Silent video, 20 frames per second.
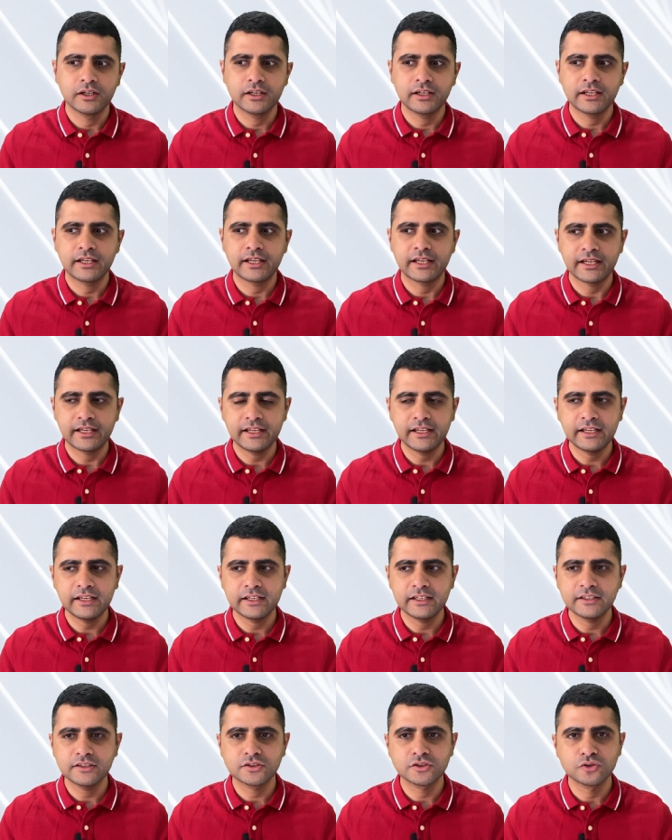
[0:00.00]
He
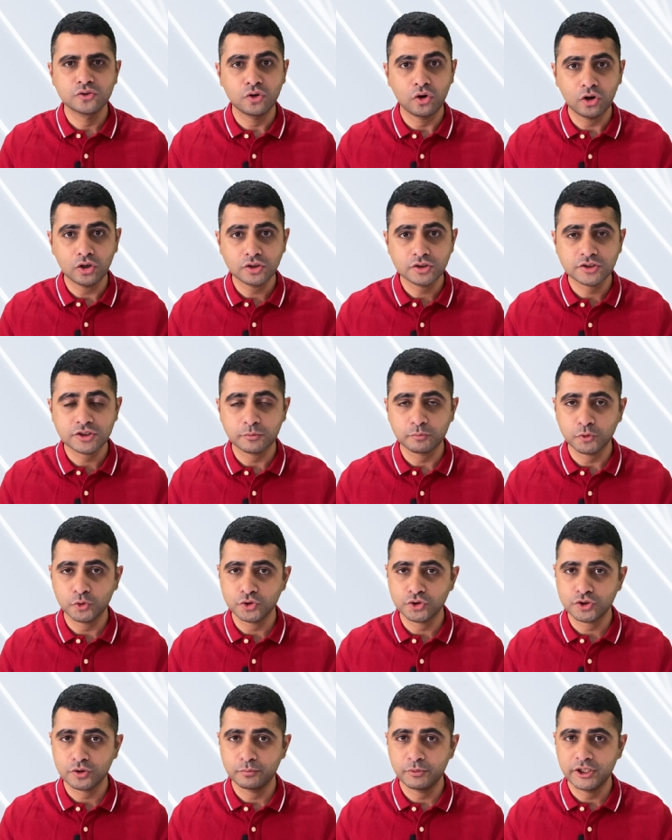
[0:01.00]
is not
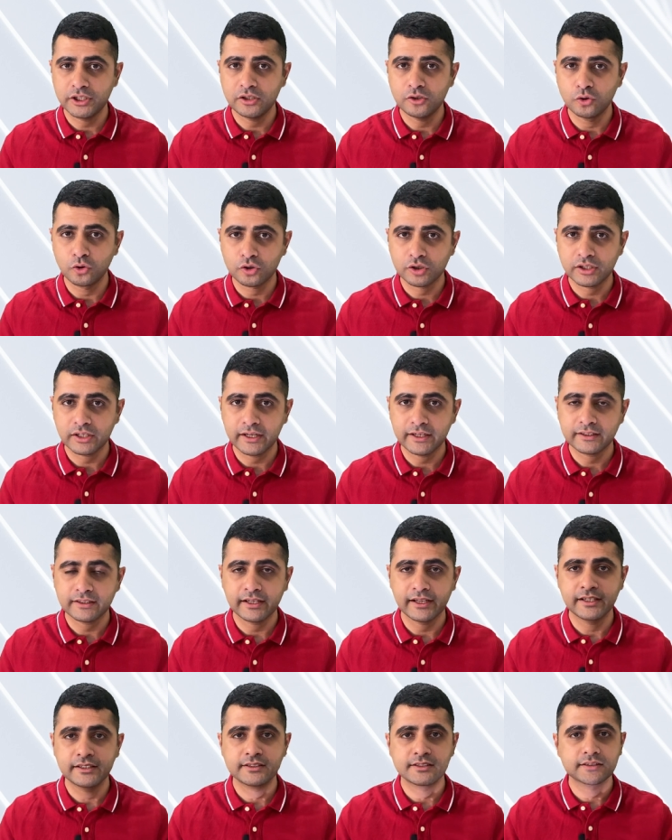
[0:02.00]
supposed to be looked at
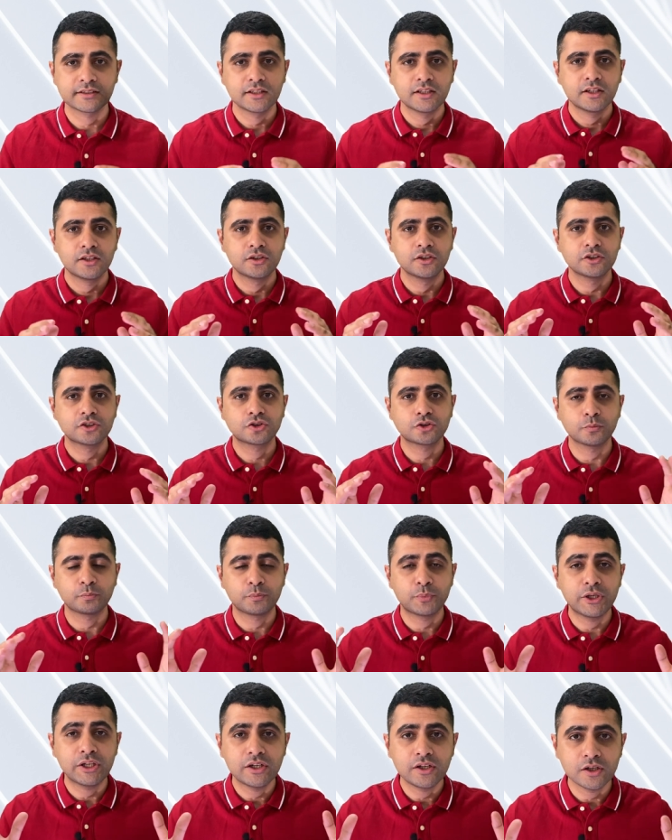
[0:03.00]
as the
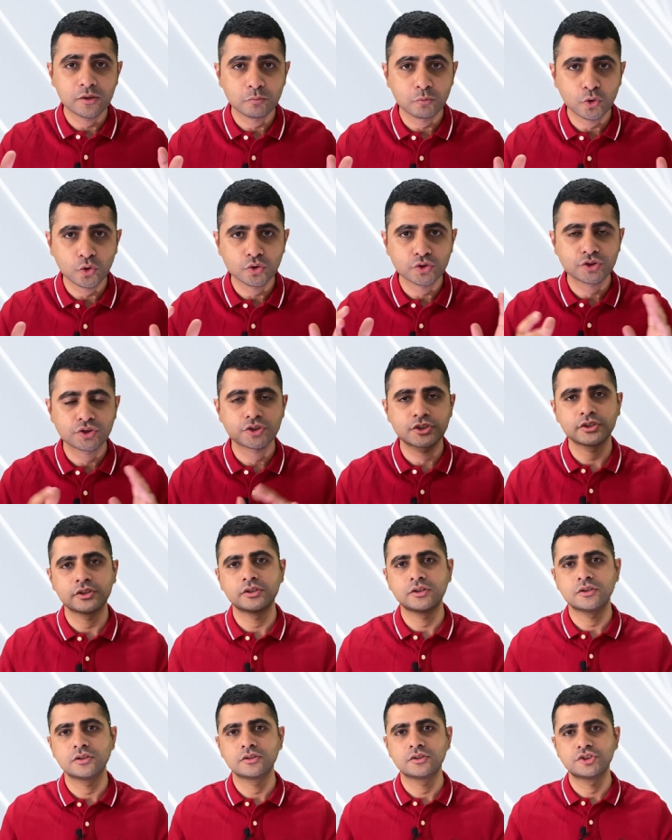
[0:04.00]
superior most
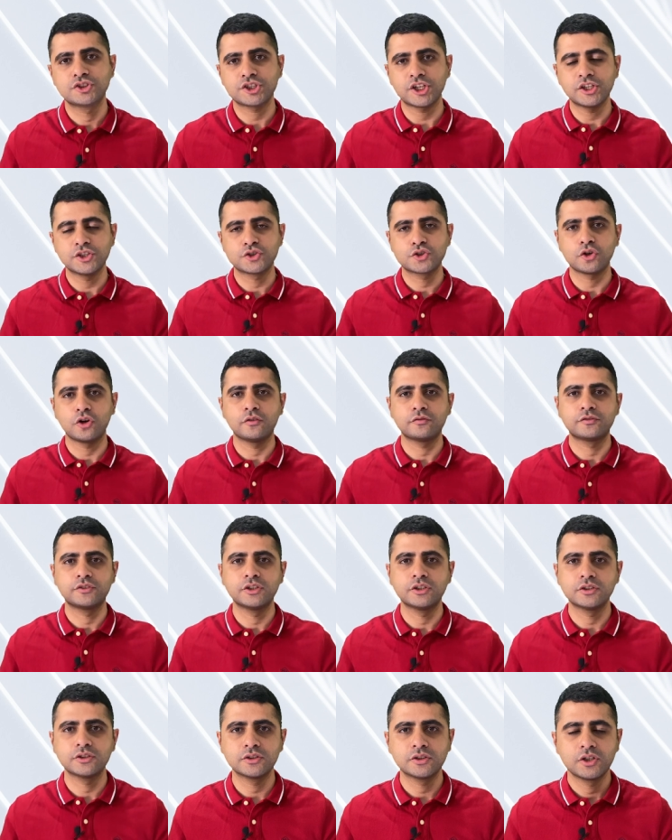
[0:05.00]
judge of
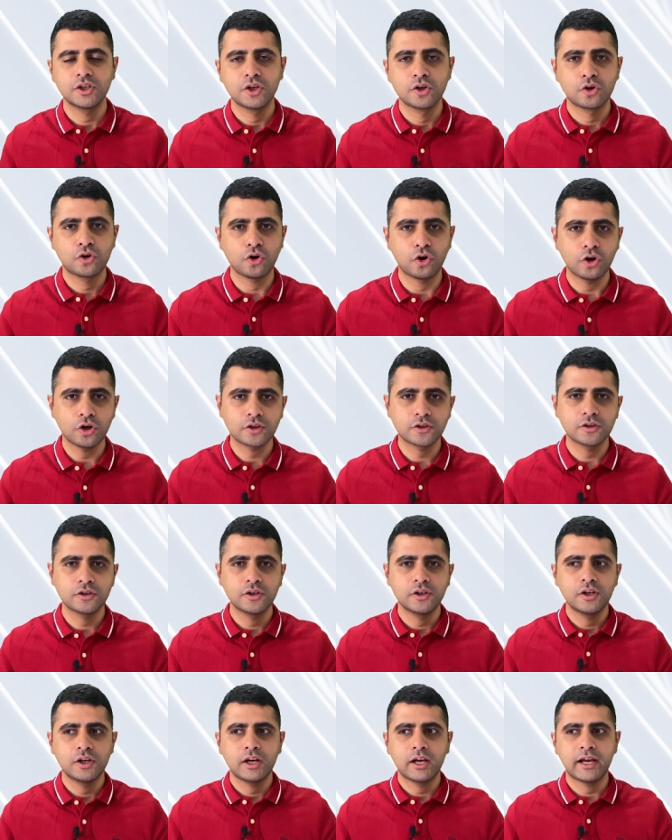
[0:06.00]
the court,
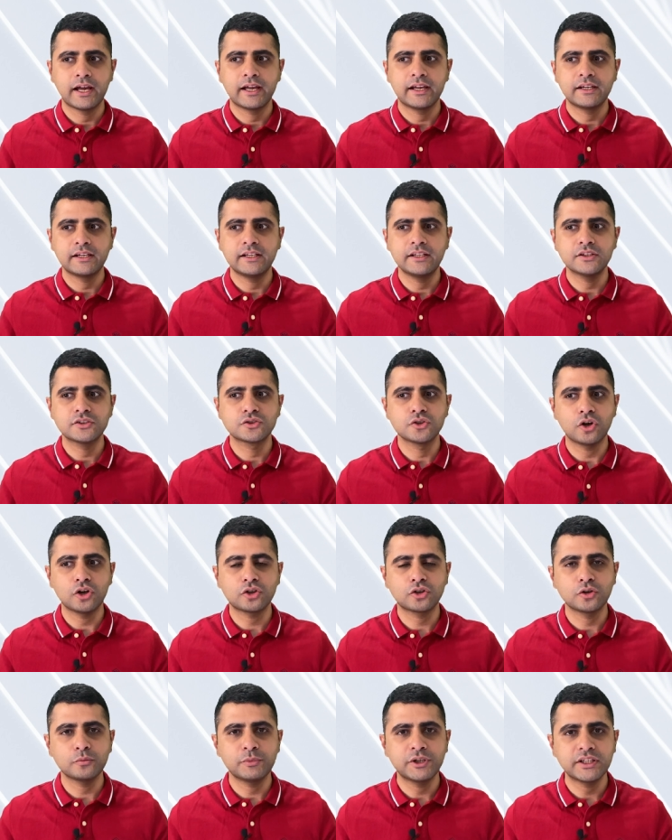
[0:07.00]
and he is
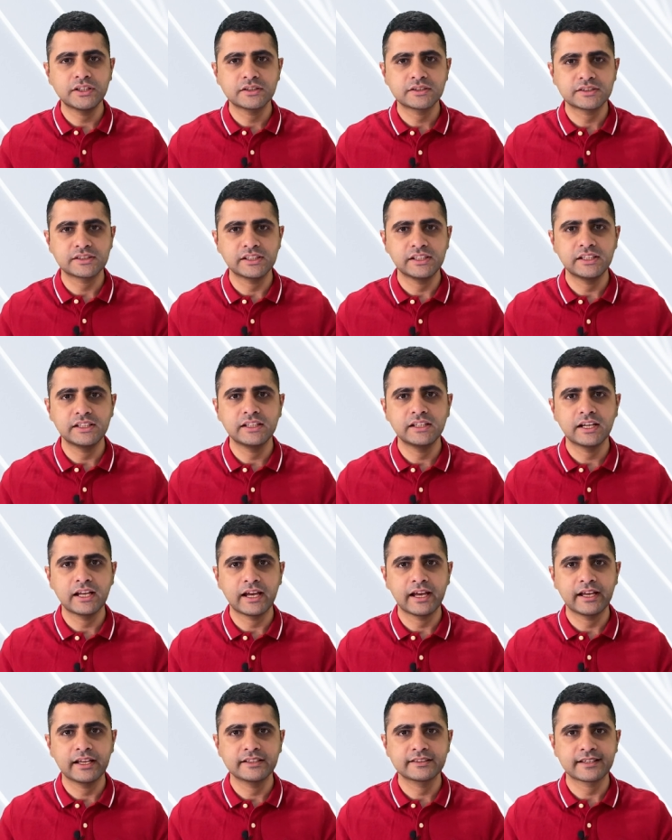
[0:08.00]
not to be seen
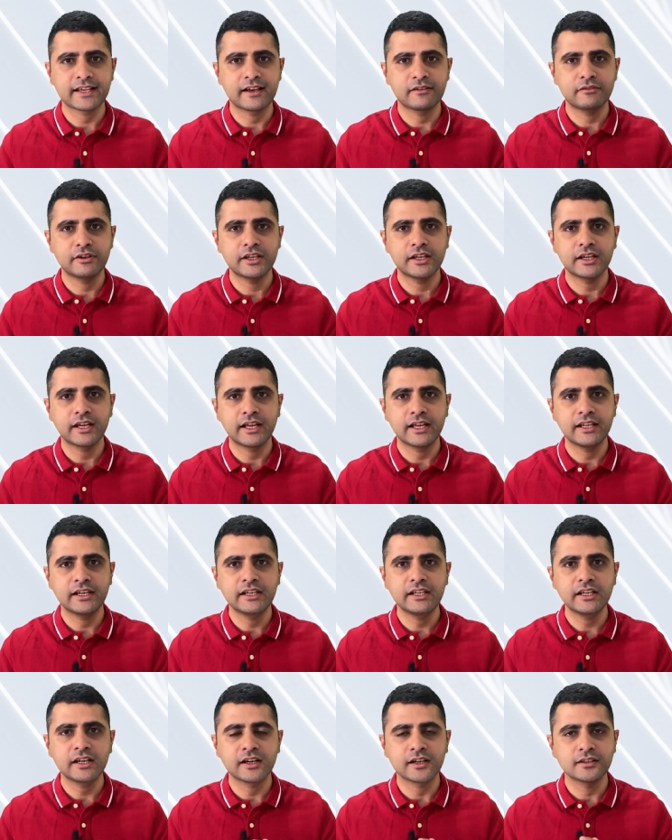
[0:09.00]
as having
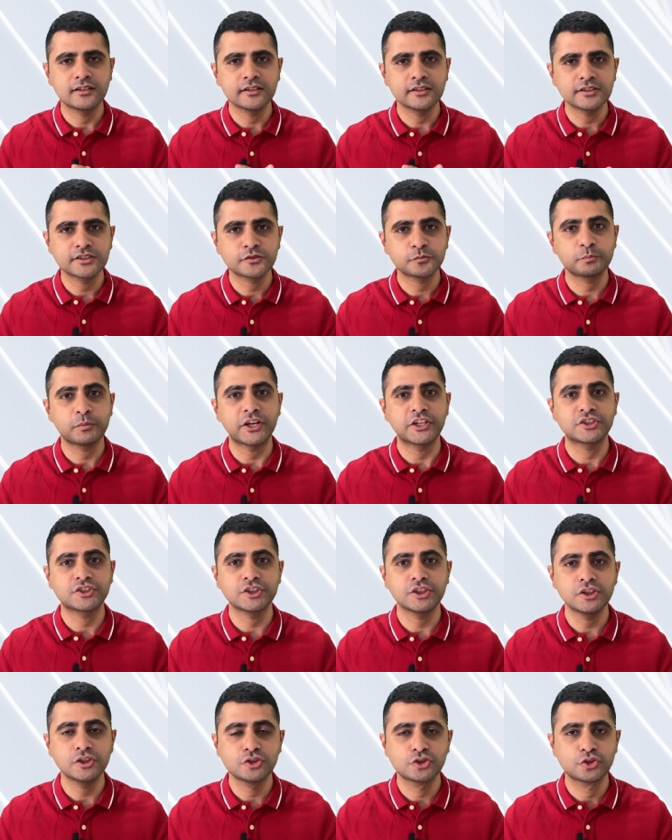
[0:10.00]
any other
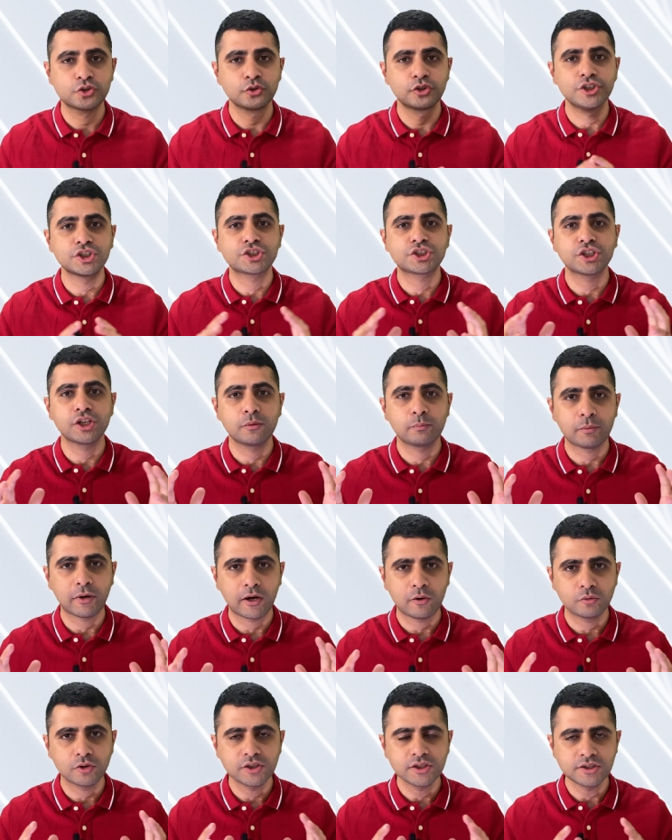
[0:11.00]
special judicial
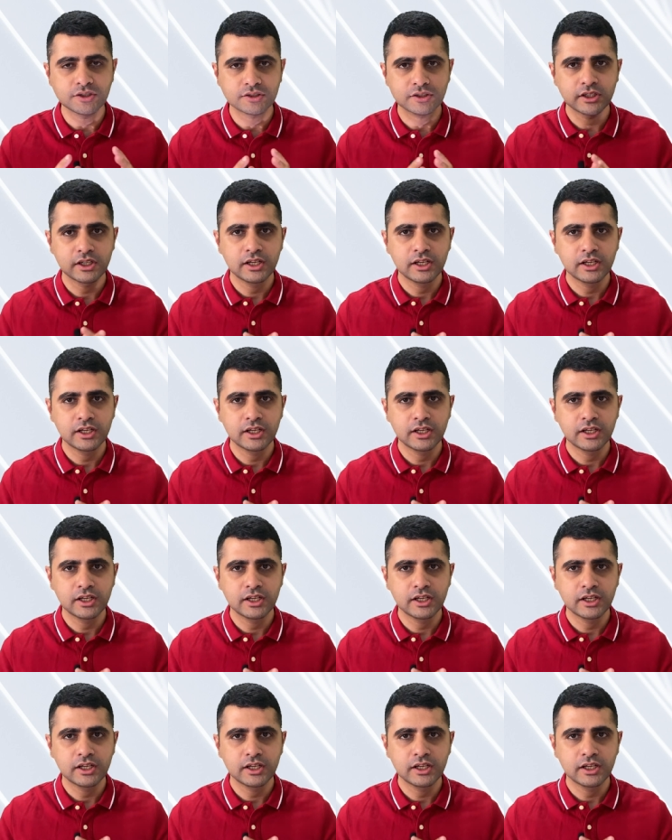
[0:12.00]
powers,